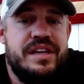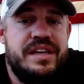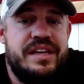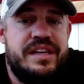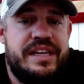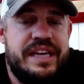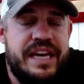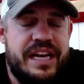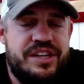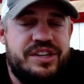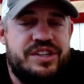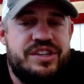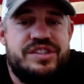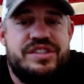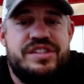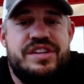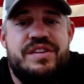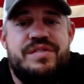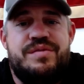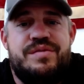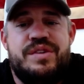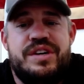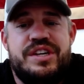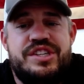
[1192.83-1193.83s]
catch
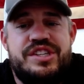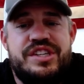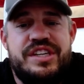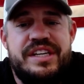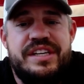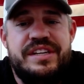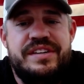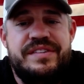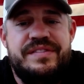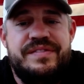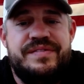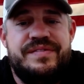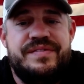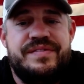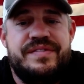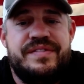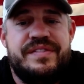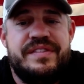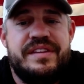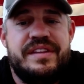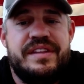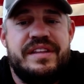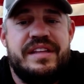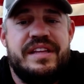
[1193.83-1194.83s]
yourself wishing
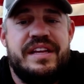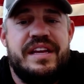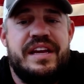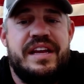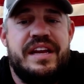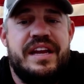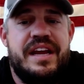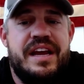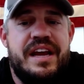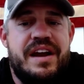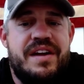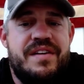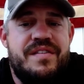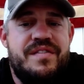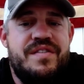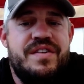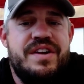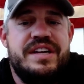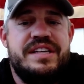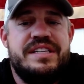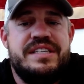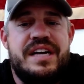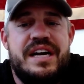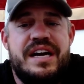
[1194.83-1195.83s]
And
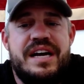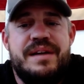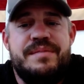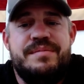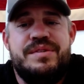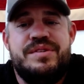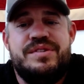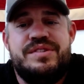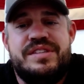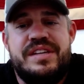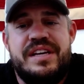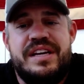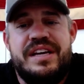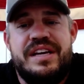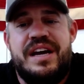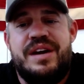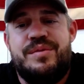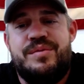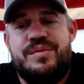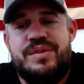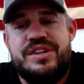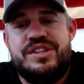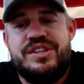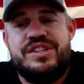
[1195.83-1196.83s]
every time you say, I
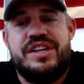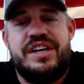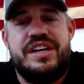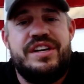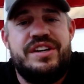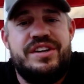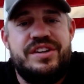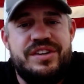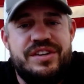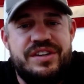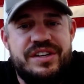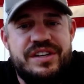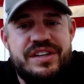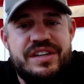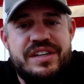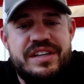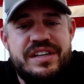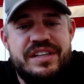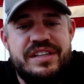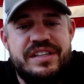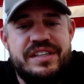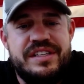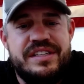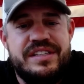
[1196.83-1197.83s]
wish I could,
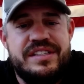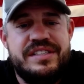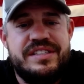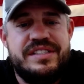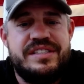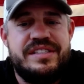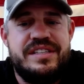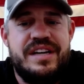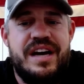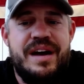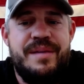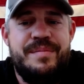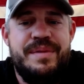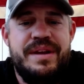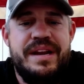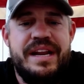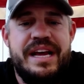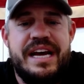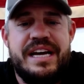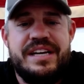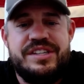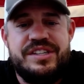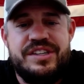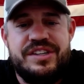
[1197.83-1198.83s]
stop and
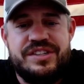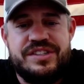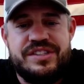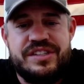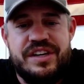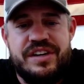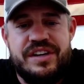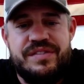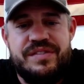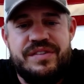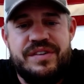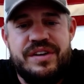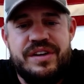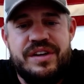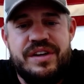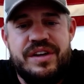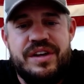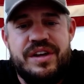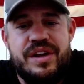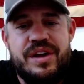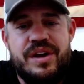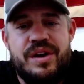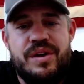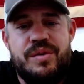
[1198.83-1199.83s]
ask yourself,
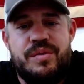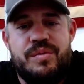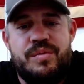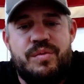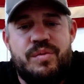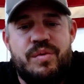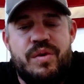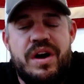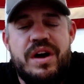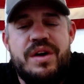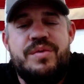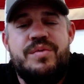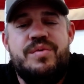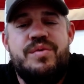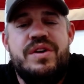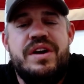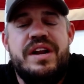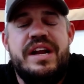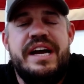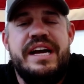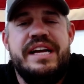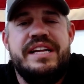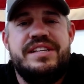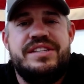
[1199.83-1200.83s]
what
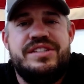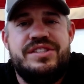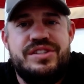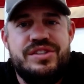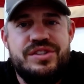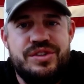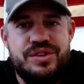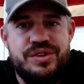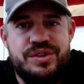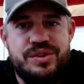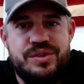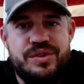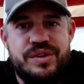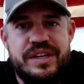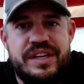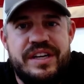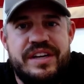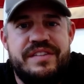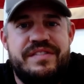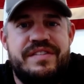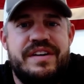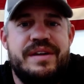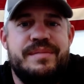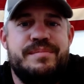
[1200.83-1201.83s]
would I do
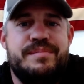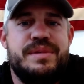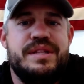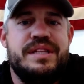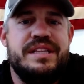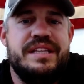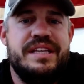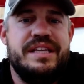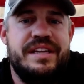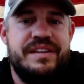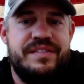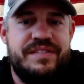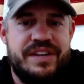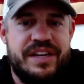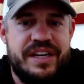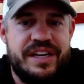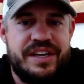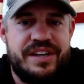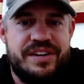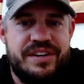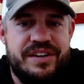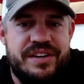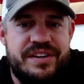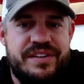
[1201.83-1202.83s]
if I believed I
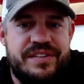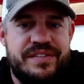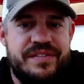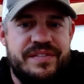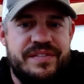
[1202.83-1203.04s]
could,